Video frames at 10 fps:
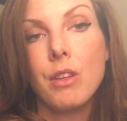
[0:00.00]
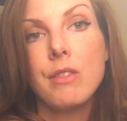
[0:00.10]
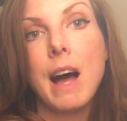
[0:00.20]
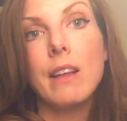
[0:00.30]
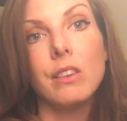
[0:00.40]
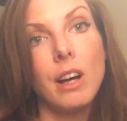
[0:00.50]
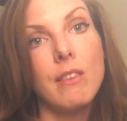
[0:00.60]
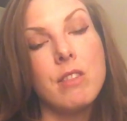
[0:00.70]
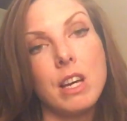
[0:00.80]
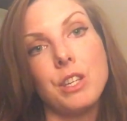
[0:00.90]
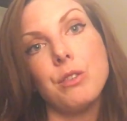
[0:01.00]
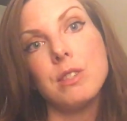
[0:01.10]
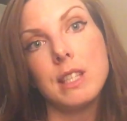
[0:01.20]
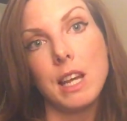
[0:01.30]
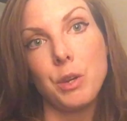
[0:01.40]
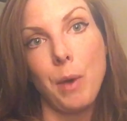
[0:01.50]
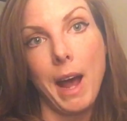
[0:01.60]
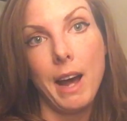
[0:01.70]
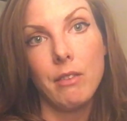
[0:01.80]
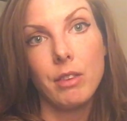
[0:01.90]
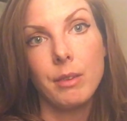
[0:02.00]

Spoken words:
that love that you say you have.